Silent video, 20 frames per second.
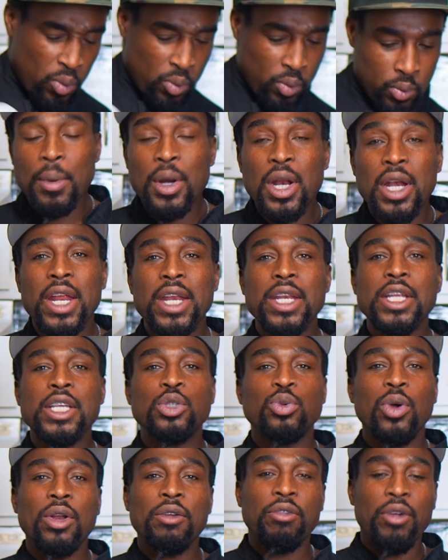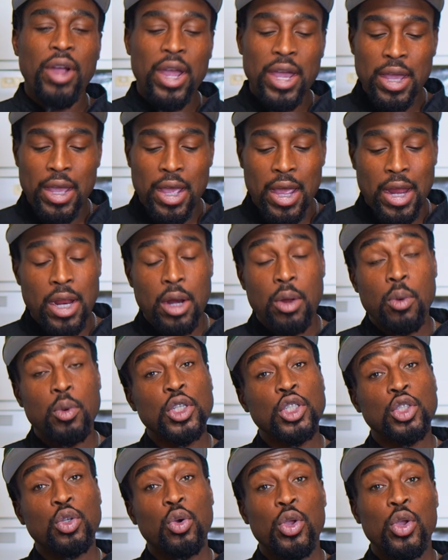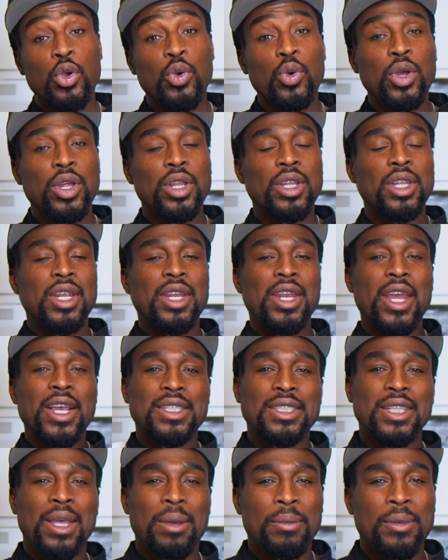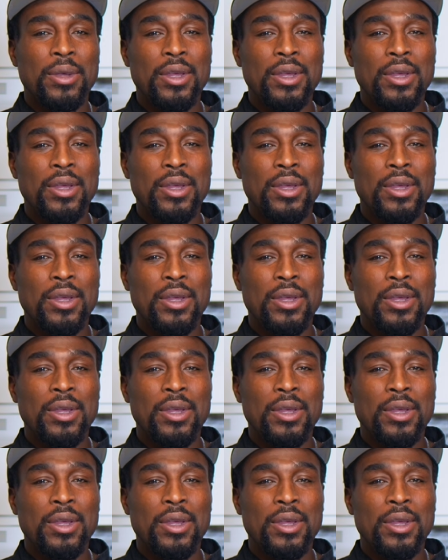I'm gonna let these one fry and then I will show you the next step.